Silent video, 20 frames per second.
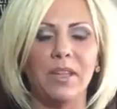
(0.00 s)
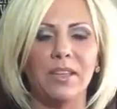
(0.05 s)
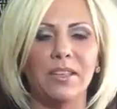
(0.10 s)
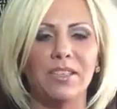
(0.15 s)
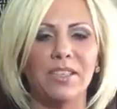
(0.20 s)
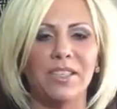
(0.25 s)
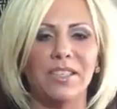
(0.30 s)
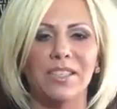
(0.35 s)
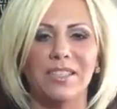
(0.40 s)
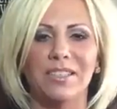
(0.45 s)
that
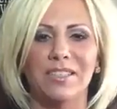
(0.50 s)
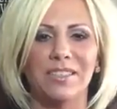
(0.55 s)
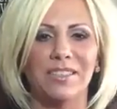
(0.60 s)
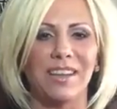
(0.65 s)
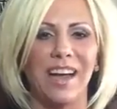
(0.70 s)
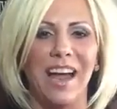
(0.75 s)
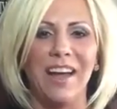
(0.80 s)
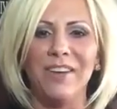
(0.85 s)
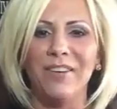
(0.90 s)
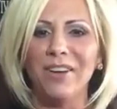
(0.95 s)
just,
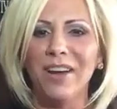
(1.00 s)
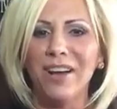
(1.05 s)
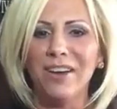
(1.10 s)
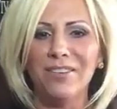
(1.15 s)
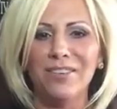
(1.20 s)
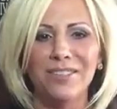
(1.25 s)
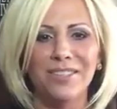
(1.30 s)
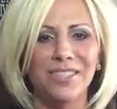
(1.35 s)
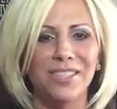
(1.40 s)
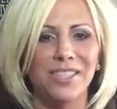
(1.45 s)
I don't know, it
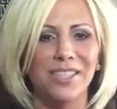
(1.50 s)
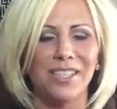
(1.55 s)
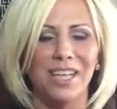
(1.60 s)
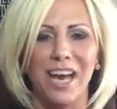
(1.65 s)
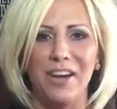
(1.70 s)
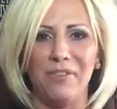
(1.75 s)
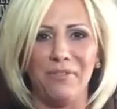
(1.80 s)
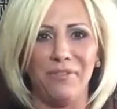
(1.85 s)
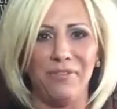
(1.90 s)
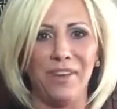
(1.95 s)
was just
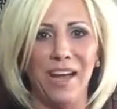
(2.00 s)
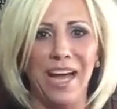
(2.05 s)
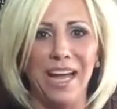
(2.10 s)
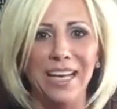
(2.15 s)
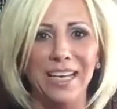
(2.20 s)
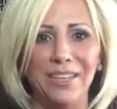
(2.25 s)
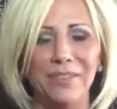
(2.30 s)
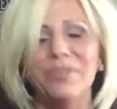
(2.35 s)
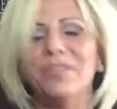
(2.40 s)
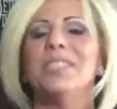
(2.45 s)
kind of
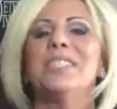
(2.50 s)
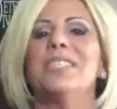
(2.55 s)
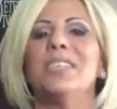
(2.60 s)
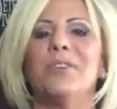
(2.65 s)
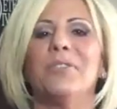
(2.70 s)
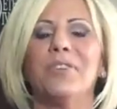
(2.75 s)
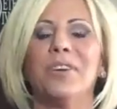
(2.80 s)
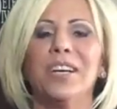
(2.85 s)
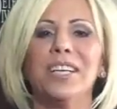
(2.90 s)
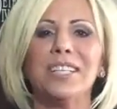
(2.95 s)
fun. It was
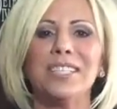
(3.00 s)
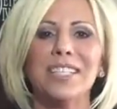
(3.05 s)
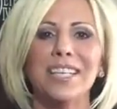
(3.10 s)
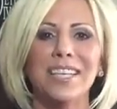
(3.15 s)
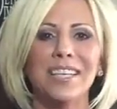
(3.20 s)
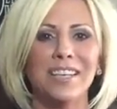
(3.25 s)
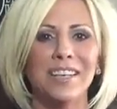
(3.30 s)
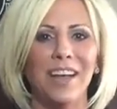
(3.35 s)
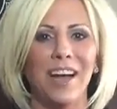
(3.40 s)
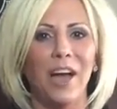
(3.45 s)
different,
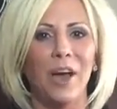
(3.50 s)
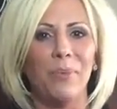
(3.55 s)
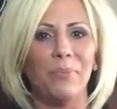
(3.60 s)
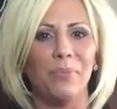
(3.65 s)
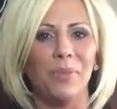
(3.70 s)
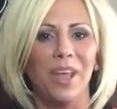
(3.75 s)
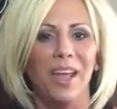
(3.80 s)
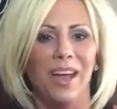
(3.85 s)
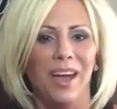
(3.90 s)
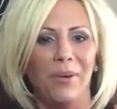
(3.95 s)
and I
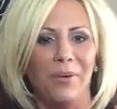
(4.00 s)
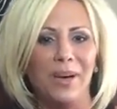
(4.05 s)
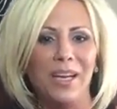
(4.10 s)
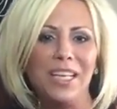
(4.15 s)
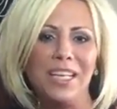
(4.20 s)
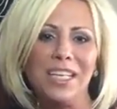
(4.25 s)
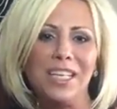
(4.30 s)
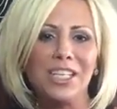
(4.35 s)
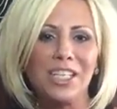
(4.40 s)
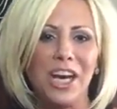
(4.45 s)
wanted
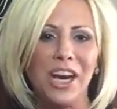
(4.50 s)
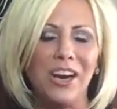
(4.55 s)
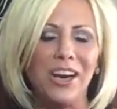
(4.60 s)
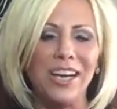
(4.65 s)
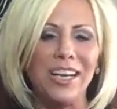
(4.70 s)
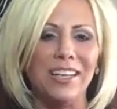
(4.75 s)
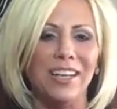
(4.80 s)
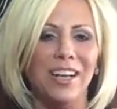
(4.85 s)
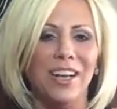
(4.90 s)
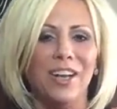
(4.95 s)
to share
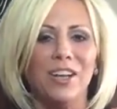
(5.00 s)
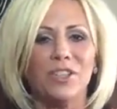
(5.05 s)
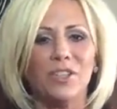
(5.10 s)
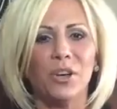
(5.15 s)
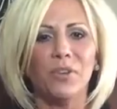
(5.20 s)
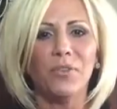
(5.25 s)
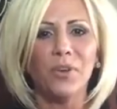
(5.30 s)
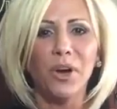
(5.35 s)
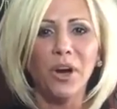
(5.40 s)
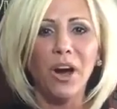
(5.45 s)
it. So
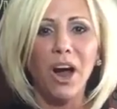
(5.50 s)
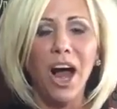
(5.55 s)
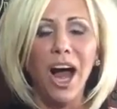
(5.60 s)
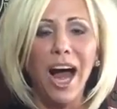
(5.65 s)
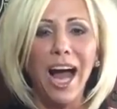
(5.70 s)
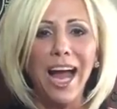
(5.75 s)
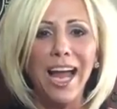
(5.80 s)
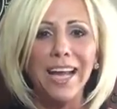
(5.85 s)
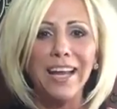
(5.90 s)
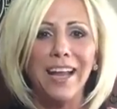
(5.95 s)
if you're
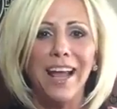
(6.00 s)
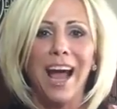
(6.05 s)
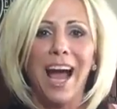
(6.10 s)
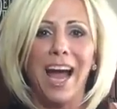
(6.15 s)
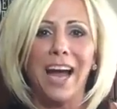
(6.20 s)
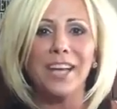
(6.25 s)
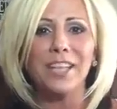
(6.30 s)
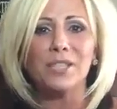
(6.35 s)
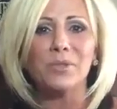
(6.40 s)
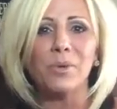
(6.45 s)
on,
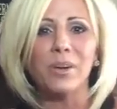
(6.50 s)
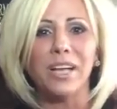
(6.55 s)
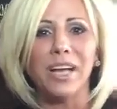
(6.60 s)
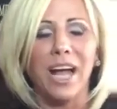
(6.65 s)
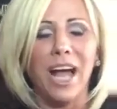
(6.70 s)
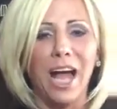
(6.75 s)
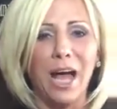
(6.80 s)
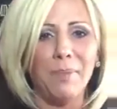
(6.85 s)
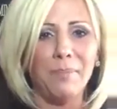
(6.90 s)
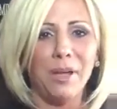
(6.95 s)
I just want to
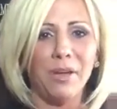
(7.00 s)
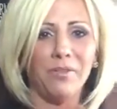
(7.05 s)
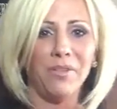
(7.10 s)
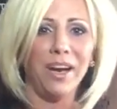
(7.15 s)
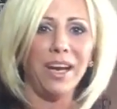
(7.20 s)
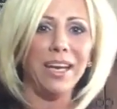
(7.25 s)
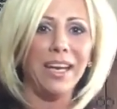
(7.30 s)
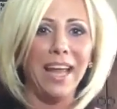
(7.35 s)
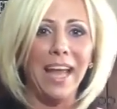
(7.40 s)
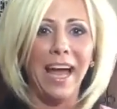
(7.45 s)
comment
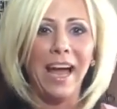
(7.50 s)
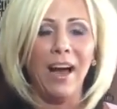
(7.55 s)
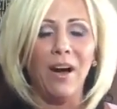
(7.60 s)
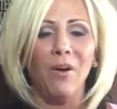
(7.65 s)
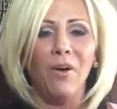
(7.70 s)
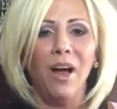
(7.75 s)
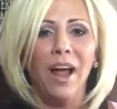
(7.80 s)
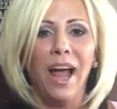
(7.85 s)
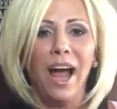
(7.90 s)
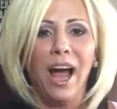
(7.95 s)
right now.
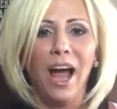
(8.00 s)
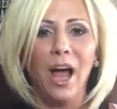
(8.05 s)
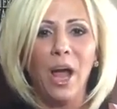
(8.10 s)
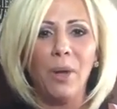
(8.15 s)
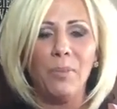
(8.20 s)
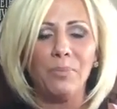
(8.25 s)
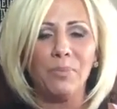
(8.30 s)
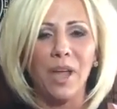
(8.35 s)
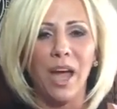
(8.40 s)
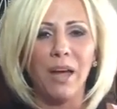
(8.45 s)

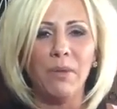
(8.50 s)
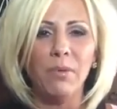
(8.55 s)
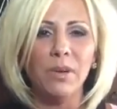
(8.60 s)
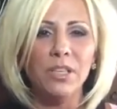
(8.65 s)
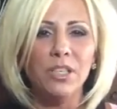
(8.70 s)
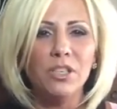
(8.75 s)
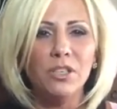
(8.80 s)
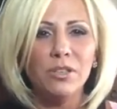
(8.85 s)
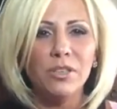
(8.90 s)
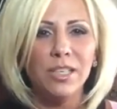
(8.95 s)
I
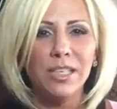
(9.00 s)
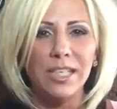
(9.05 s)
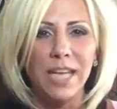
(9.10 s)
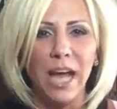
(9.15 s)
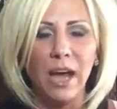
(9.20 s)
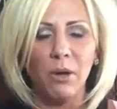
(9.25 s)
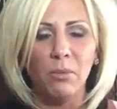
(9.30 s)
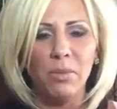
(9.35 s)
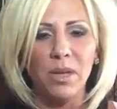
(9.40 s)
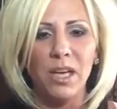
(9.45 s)
want you to
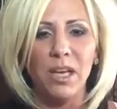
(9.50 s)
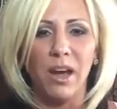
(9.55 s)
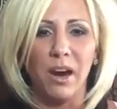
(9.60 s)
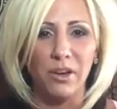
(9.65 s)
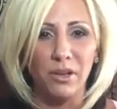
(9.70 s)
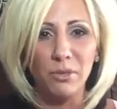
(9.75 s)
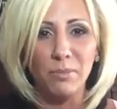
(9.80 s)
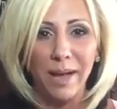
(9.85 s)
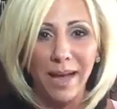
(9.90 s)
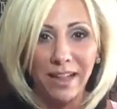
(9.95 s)
tell me, are
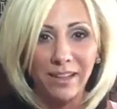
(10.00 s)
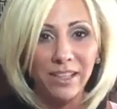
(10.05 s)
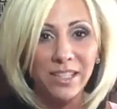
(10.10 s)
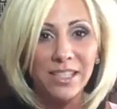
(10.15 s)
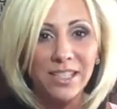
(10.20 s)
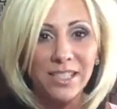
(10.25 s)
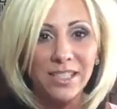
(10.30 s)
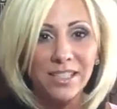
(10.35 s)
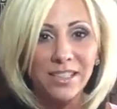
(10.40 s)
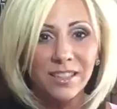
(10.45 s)
you
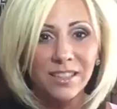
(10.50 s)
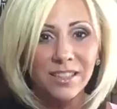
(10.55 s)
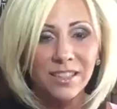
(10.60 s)
balanced?